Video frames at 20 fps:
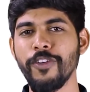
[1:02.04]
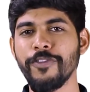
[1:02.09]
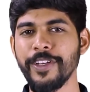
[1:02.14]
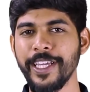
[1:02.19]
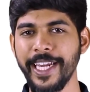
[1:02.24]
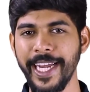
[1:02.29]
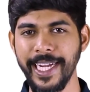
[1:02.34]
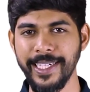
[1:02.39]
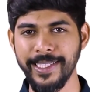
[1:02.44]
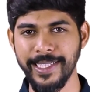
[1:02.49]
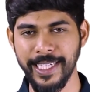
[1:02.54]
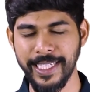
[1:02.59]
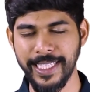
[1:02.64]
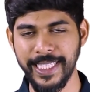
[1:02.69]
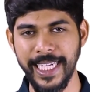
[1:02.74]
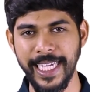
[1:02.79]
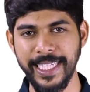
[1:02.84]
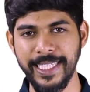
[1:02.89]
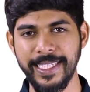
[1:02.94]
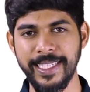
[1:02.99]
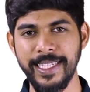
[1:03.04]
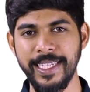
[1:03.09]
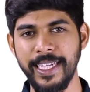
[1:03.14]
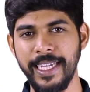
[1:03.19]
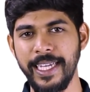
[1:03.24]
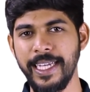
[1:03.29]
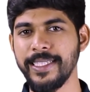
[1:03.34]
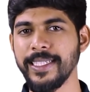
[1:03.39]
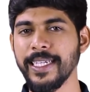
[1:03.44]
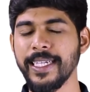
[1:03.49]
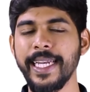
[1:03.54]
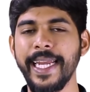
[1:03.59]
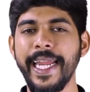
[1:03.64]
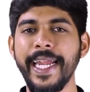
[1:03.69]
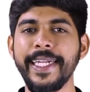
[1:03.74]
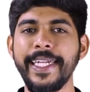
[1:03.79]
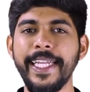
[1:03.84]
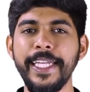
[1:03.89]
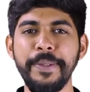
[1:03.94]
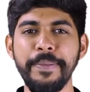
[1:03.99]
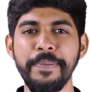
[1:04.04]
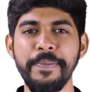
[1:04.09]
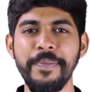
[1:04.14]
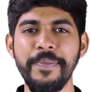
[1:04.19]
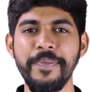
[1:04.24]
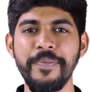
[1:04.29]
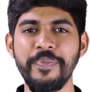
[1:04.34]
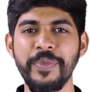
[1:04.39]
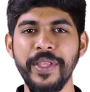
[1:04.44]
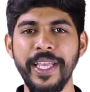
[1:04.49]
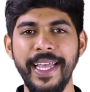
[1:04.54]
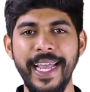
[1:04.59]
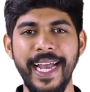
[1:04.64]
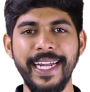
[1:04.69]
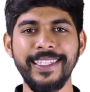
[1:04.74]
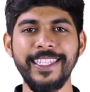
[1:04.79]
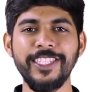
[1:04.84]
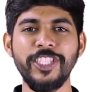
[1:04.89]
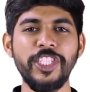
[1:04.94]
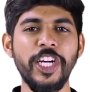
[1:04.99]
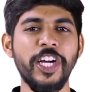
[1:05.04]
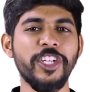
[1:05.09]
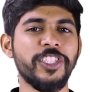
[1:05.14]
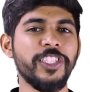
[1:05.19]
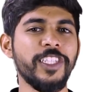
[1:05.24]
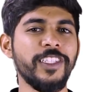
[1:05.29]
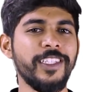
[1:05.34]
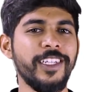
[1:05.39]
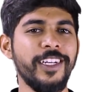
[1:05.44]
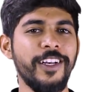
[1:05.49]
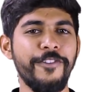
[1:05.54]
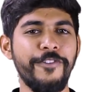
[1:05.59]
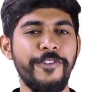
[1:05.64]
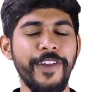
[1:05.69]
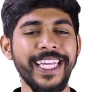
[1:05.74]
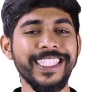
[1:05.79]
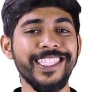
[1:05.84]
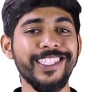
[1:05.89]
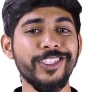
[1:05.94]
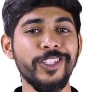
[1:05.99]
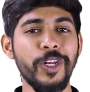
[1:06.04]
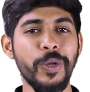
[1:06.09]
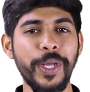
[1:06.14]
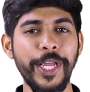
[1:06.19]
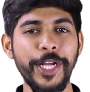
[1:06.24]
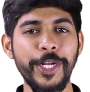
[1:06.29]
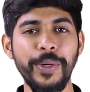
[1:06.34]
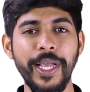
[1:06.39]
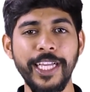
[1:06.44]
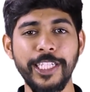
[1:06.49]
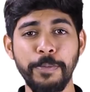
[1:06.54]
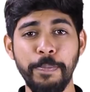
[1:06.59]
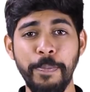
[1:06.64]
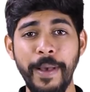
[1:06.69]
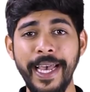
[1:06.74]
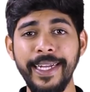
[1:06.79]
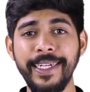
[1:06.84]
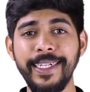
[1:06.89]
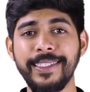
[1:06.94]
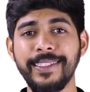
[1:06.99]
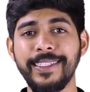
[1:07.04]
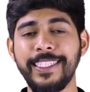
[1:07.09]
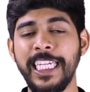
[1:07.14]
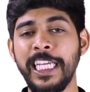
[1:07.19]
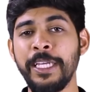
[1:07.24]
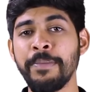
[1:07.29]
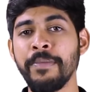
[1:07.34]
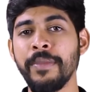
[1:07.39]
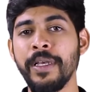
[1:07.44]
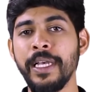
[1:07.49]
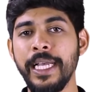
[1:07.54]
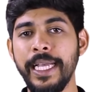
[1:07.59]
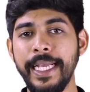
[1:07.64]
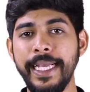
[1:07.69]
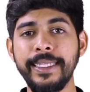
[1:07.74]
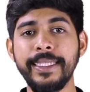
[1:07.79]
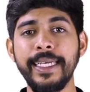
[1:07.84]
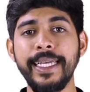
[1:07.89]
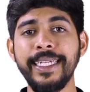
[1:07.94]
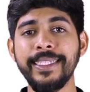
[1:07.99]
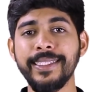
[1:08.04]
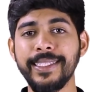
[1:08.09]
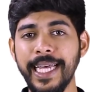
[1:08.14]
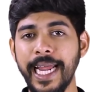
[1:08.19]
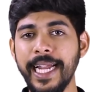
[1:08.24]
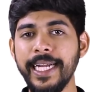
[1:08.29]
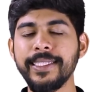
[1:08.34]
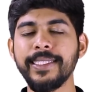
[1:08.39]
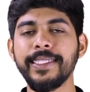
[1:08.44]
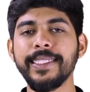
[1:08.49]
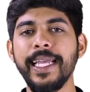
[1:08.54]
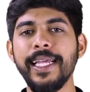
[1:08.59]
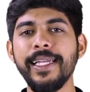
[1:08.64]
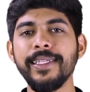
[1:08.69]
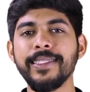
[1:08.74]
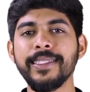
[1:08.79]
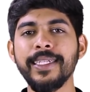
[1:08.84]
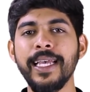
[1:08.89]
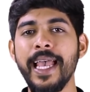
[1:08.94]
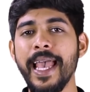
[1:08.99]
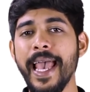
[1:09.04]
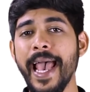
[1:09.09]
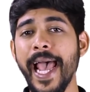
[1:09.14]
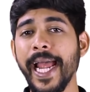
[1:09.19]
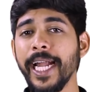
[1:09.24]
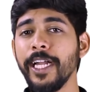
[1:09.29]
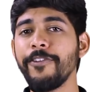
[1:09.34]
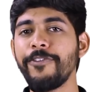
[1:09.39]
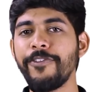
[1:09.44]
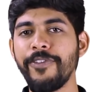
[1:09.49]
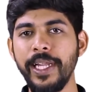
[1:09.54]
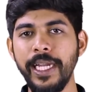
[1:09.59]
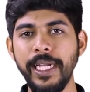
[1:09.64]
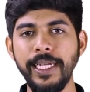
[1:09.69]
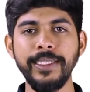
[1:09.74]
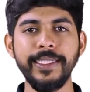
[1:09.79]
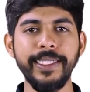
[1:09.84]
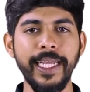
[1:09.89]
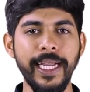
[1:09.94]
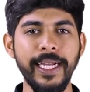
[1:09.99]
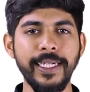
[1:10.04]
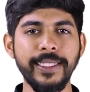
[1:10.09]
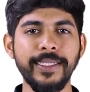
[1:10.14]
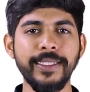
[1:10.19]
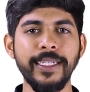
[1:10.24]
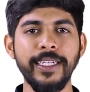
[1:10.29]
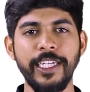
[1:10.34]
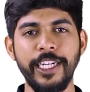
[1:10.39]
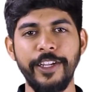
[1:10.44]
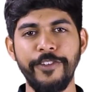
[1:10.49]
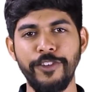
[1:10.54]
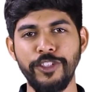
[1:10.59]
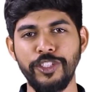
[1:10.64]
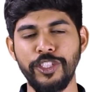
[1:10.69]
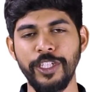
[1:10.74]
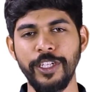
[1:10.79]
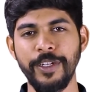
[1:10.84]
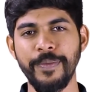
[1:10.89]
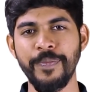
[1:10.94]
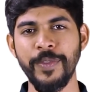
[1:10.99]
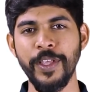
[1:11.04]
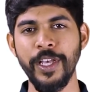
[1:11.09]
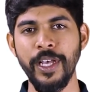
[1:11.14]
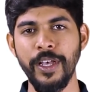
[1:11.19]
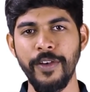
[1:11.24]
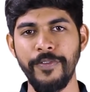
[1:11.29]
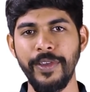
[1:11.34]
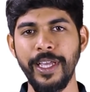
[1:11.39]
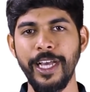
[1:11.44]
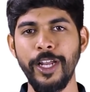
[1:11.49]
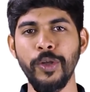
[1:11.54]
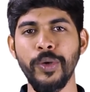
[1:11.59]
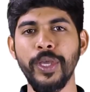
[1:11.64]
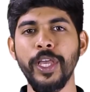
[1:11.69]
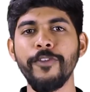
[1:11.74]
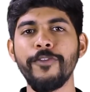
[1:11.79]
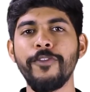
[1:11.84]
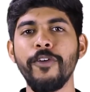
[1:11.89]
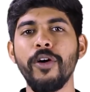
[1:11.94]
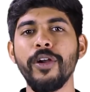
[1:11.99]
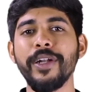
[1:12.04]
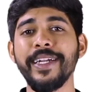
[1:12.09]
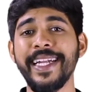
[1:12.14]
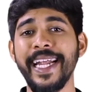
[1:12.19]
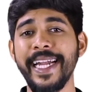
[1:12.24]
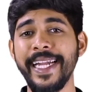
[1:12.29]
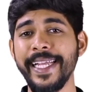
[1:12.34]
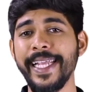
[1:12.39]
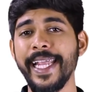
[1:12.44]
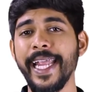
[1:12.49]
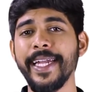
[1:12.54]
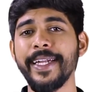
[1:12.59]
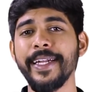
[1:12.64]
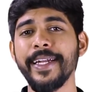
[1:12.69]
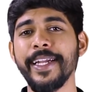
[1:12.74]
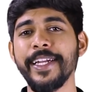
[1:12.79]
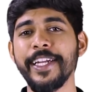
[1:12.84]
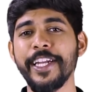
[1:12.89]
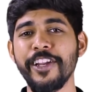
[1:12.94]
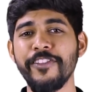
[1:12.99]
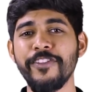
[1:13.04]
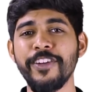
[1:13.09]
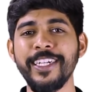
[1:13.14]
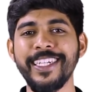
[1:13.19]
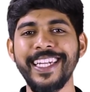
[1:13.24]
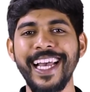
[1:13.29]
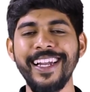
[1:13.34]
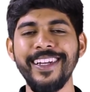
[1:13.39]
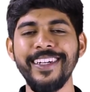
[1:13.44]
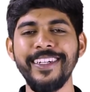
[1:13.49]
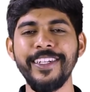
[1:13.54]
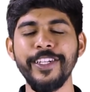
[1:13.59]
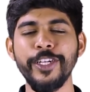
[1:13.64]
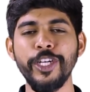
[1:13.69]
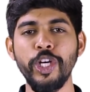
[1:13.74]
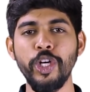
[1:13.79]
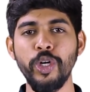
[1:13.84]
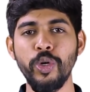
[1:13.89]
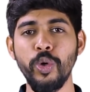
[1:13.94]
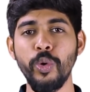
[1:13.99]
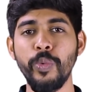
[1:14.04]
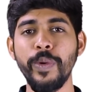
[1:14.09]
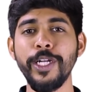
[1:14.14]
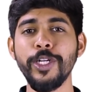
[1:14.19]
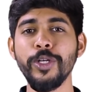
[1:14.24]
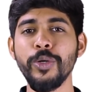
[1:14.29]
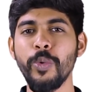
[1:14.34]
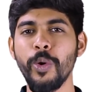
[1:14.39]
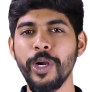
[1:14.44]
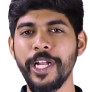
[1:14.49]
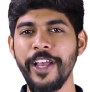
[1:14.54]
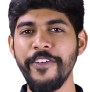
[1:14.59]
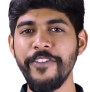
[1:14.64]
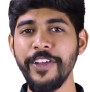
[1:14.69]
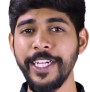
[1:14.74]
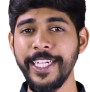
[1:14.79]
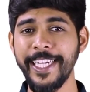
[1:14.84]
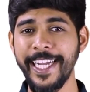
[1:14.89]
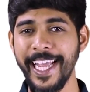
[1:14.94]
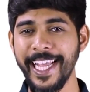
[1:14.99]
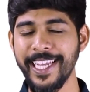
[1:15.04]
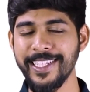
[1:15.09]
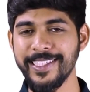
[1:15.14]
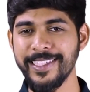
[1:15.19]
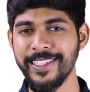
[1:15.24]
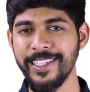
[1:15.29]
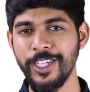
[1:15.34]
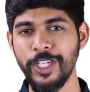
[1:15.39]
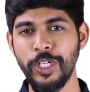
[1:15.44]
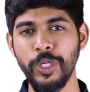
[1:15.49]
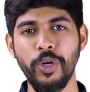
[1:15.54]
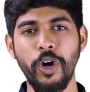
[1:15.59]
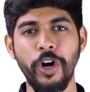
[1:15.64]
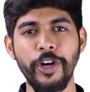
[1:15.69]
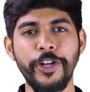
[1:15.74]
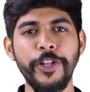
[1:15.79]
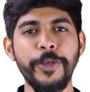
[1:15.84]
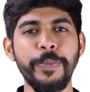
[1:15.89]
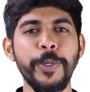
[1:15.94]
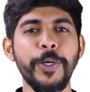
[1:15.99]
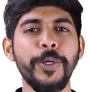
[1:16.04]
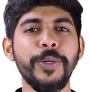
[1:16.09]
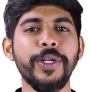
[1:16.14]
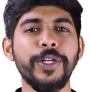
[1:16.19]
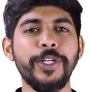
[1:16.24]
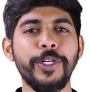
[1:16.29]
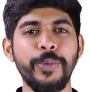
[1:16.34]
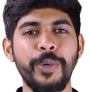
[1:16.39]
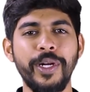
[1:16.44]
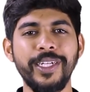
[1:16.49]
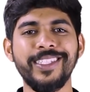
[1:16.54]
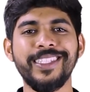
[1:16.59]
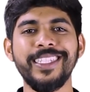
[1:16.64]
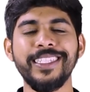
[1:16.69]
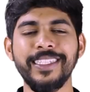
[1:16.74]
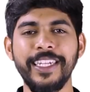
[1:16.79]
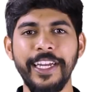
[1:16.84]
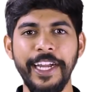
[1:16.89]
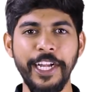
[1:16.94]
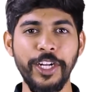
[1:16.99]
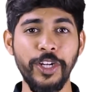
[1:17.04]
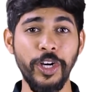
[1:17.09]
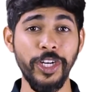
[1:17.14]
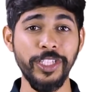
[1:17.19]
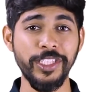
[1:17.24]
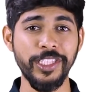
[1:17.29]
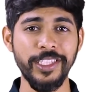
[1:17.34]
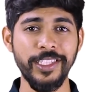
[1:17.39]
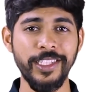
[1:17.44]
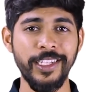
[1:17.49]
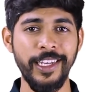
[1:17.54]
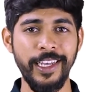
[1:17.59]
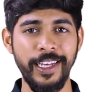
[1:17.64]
of great success is a great team. At this juncture, FACE is looking to expand its team in the inside sales and field sales division. We are looking for dedicated and driven talent who will do whatever it takes to contribute towards this great cause